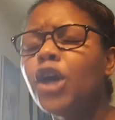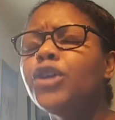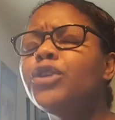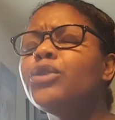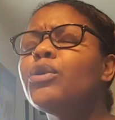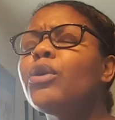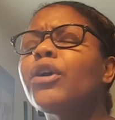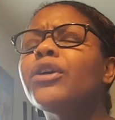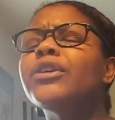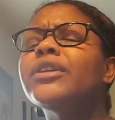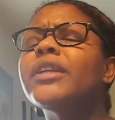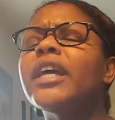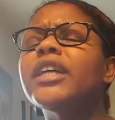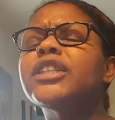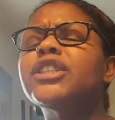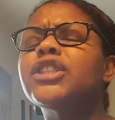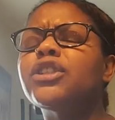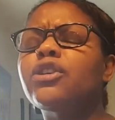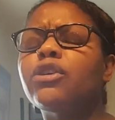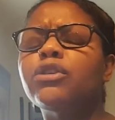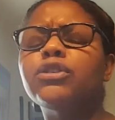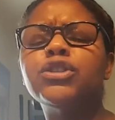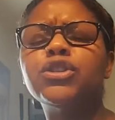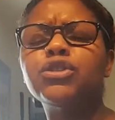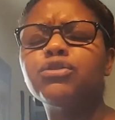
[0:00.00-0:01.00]
You heard that
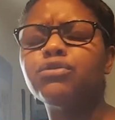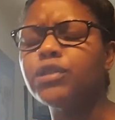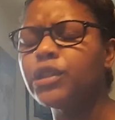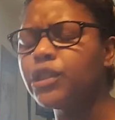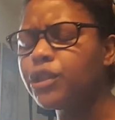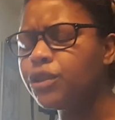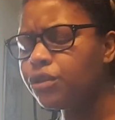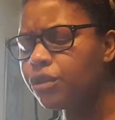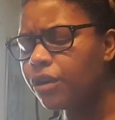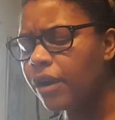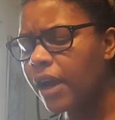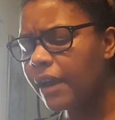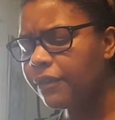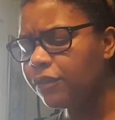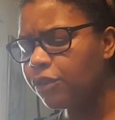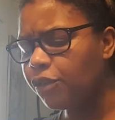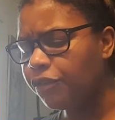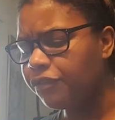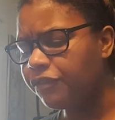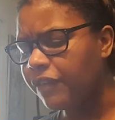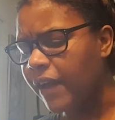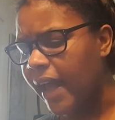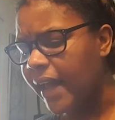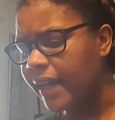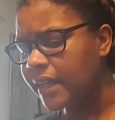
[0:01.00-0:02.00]
shit on the street. You don't have no
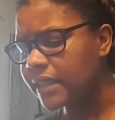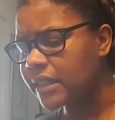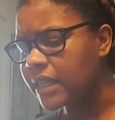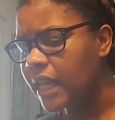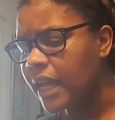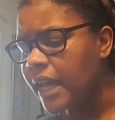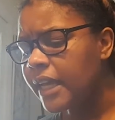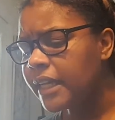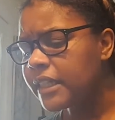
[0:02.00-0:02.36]
facts.